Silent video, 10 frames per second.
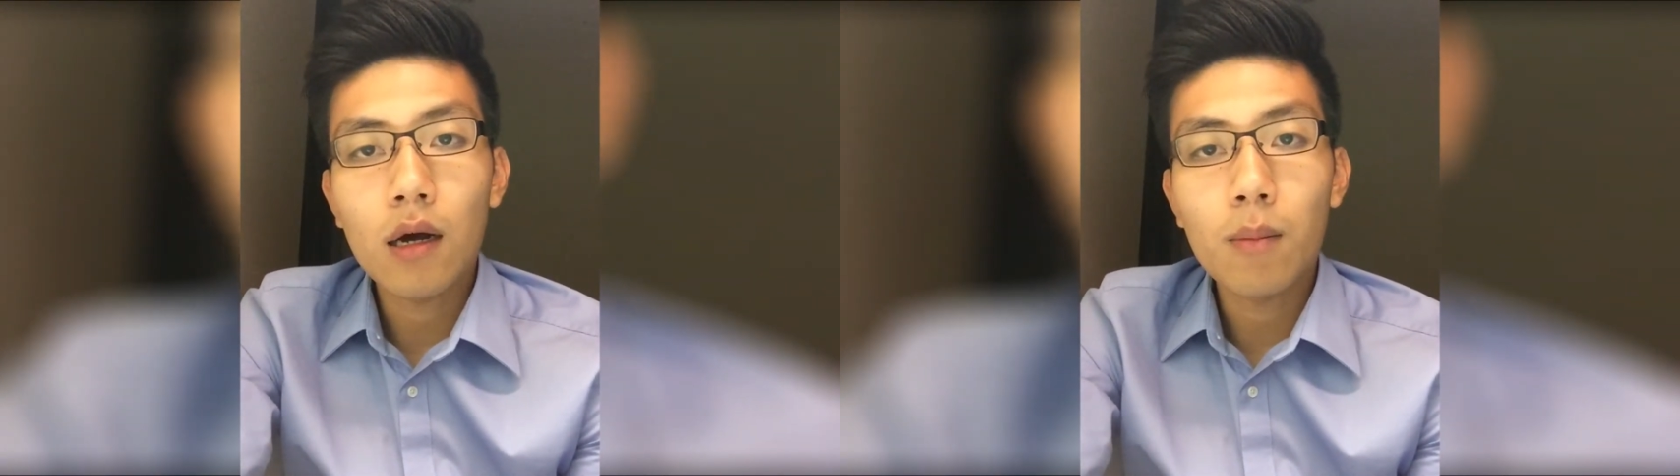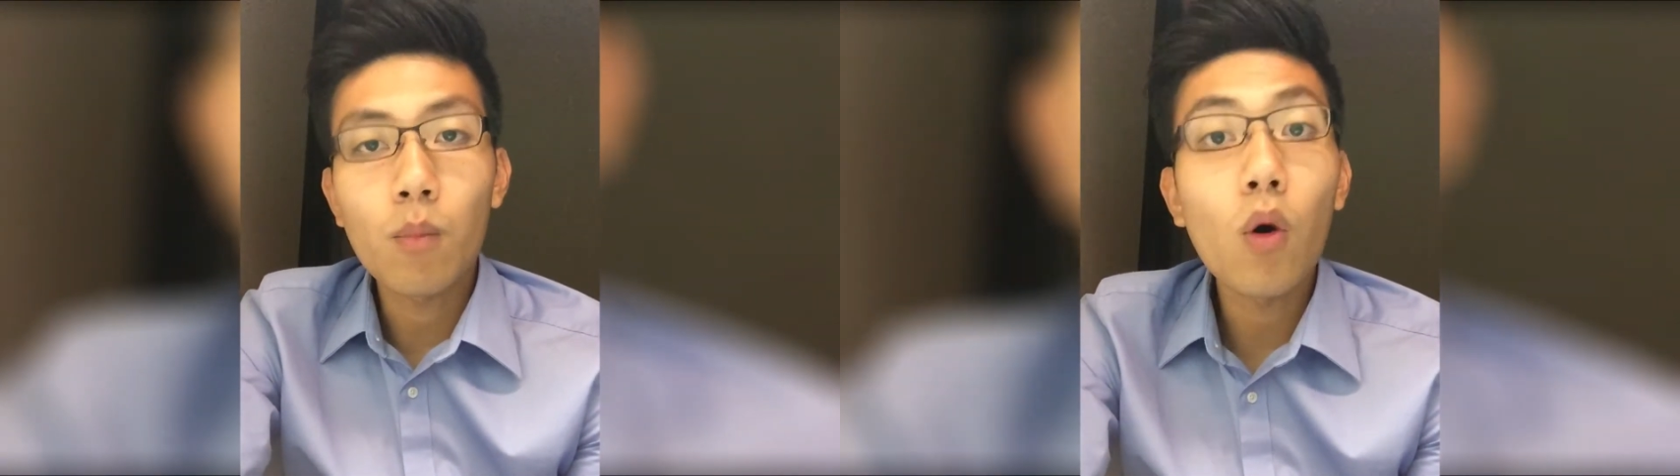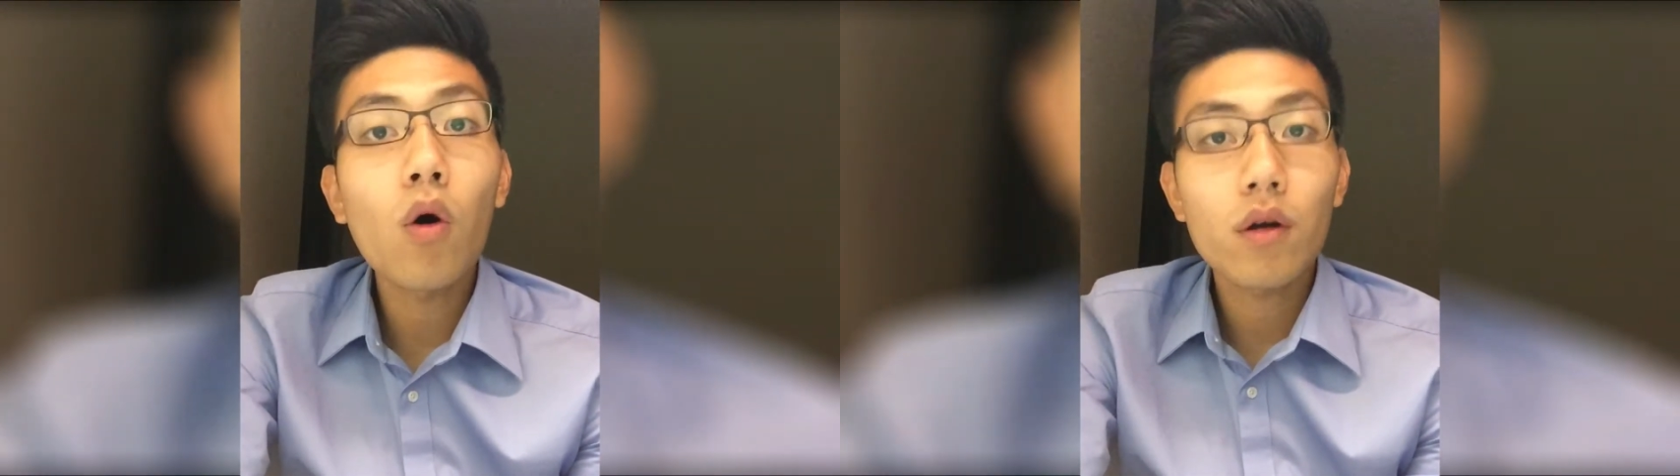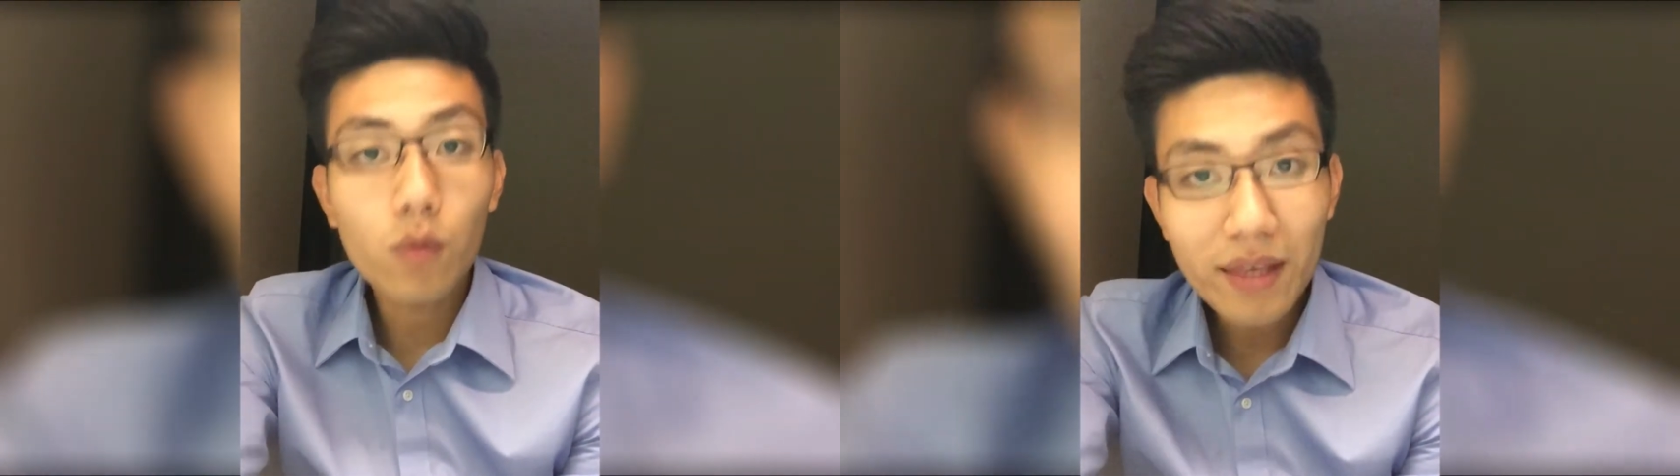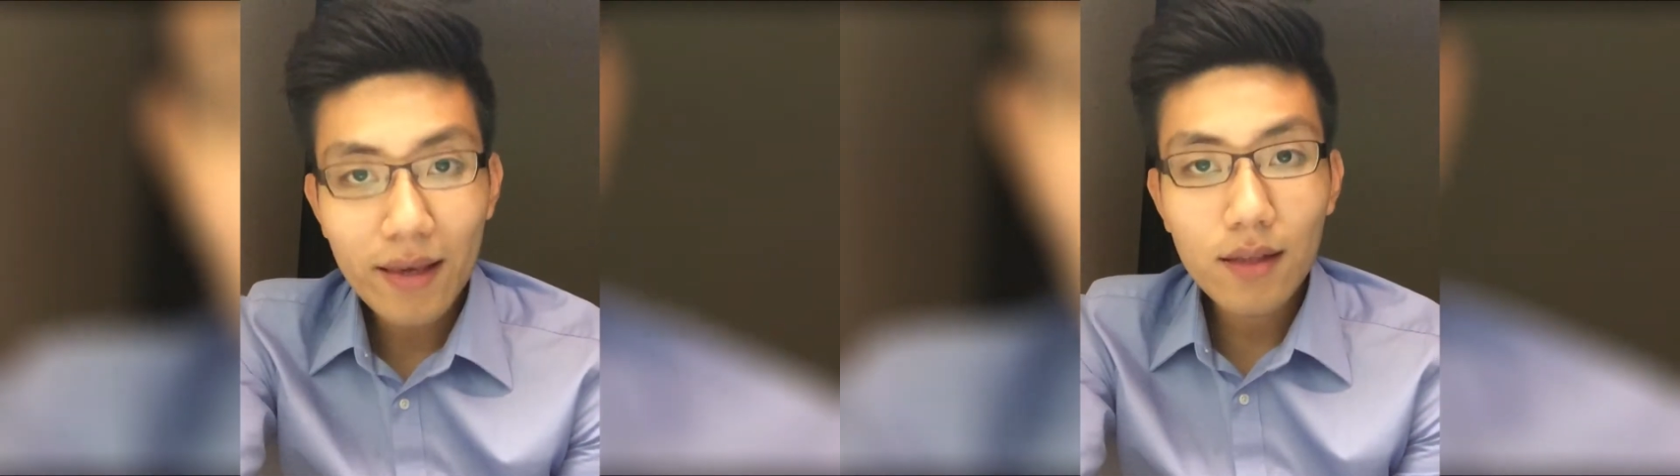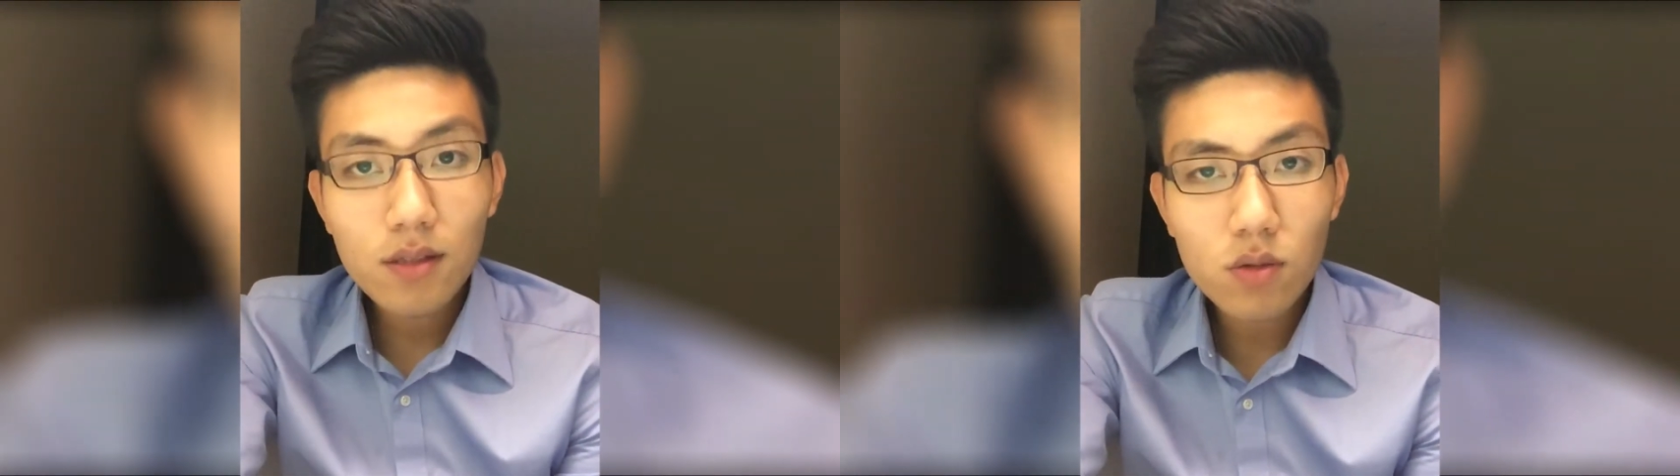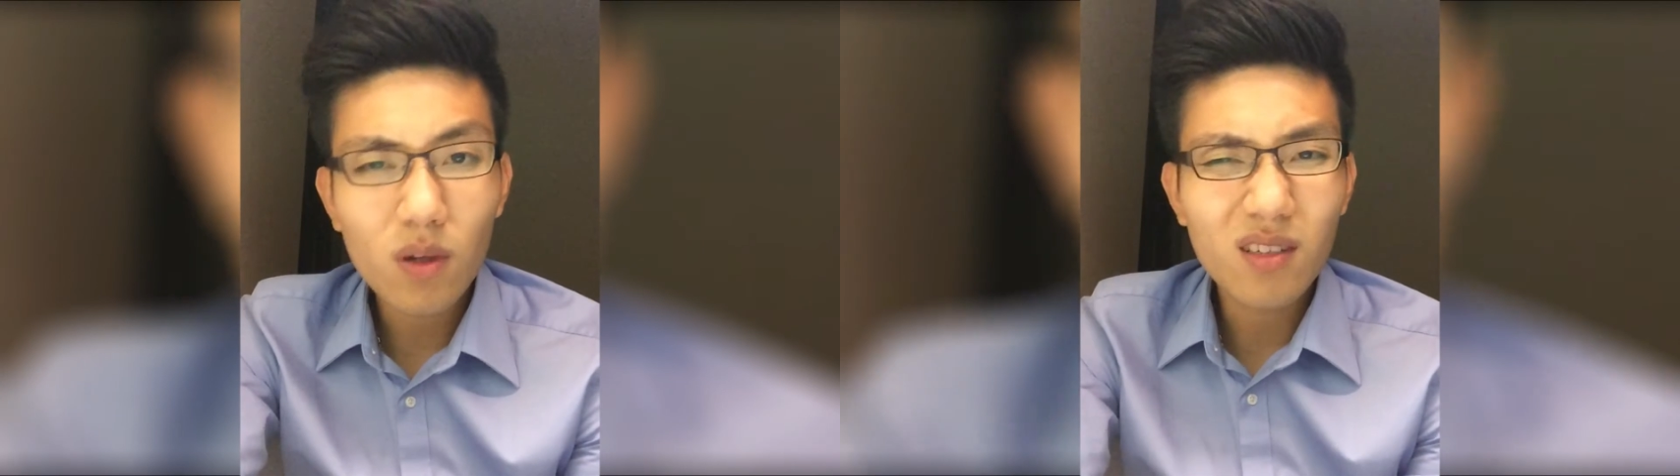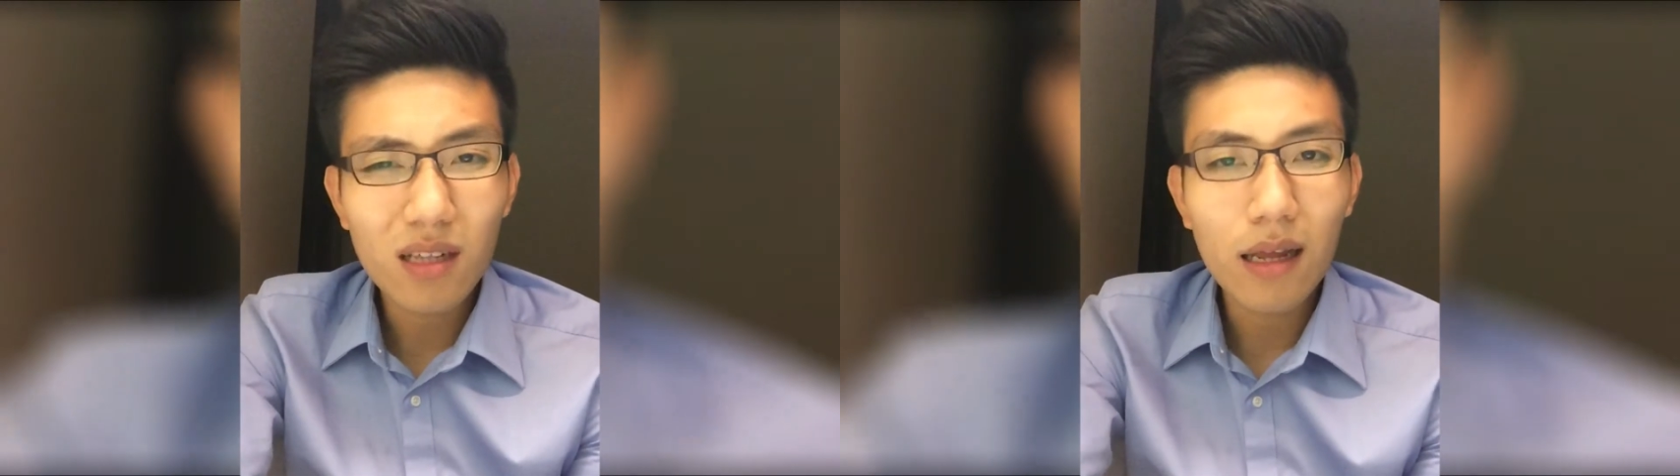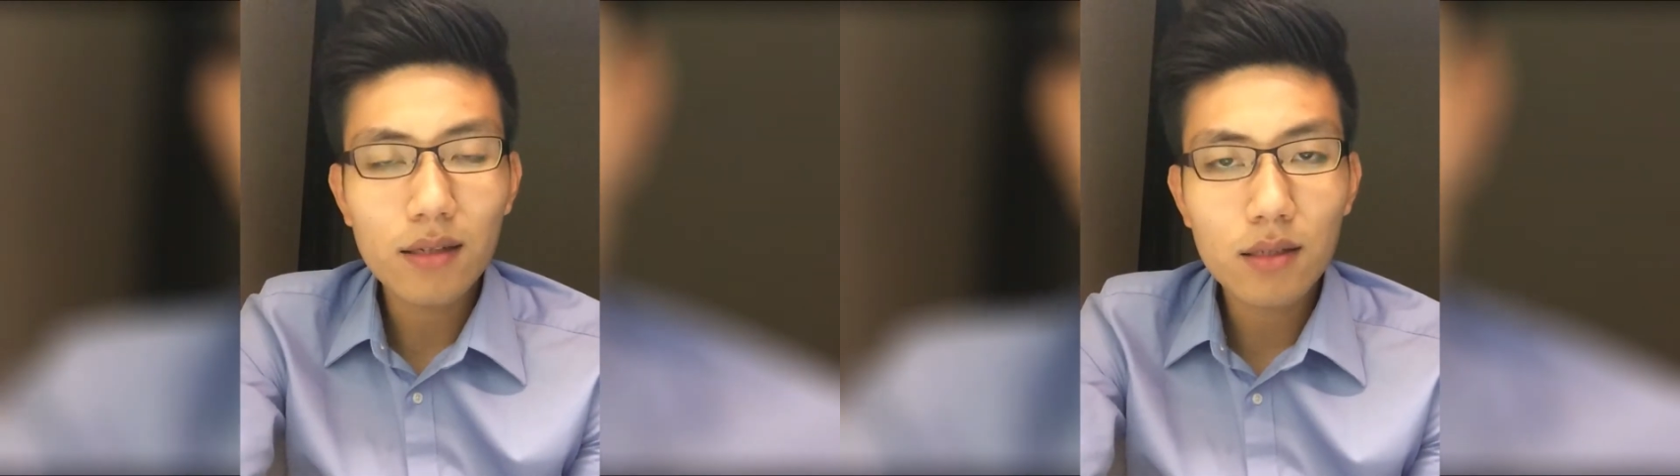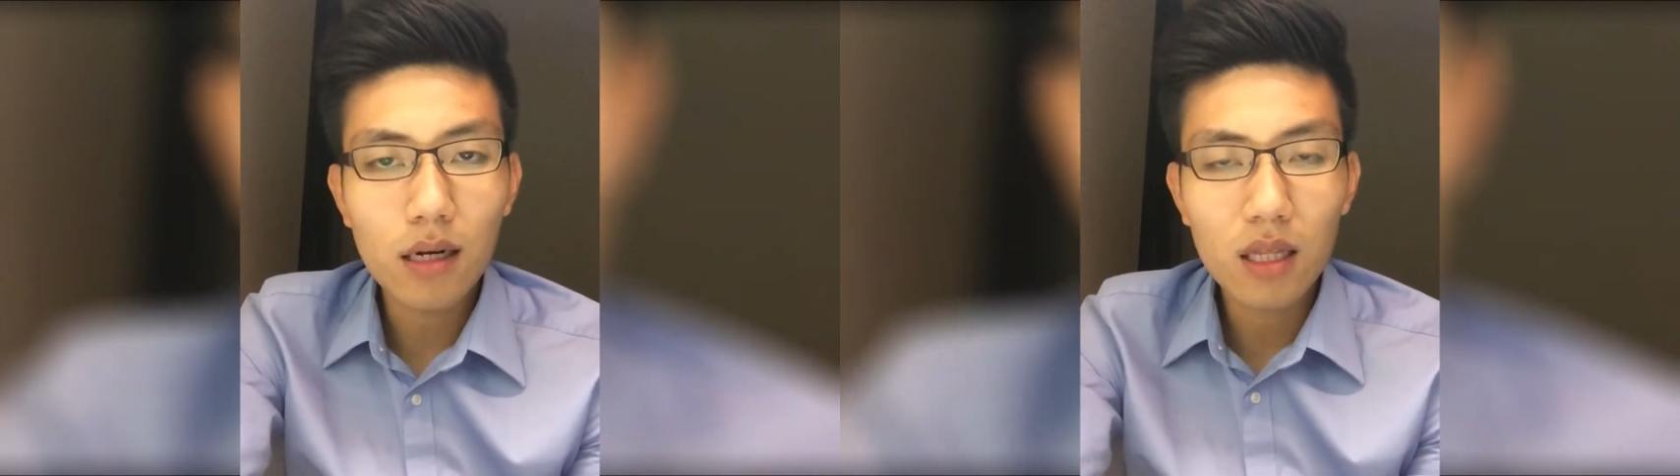more on the weekends as well as a
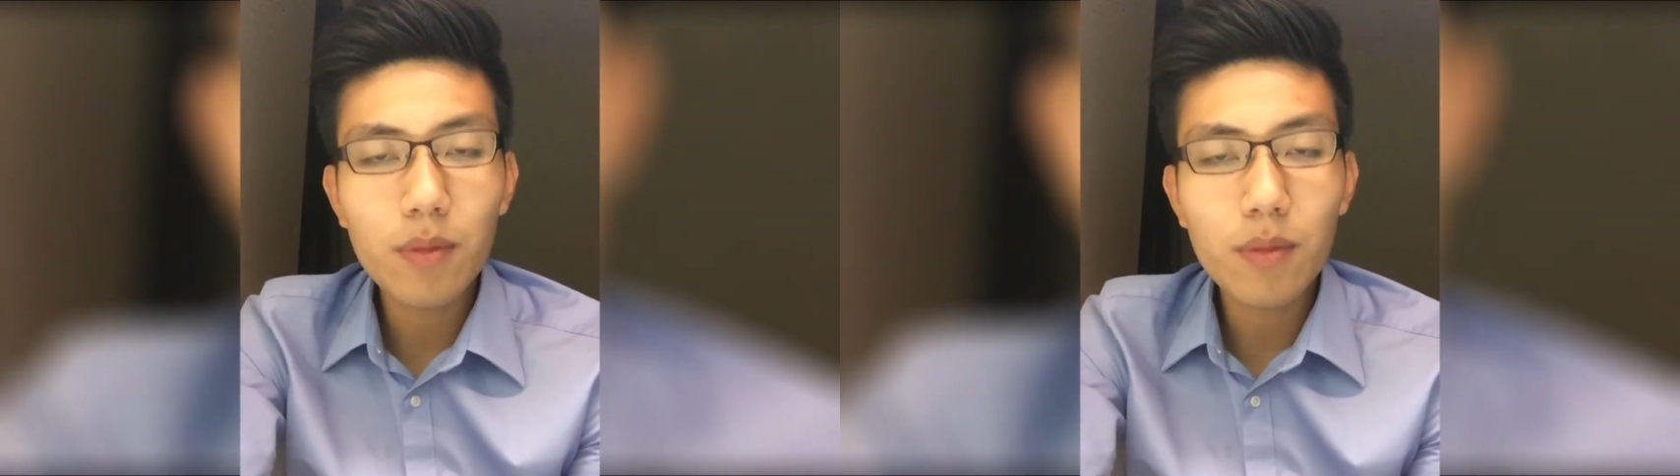little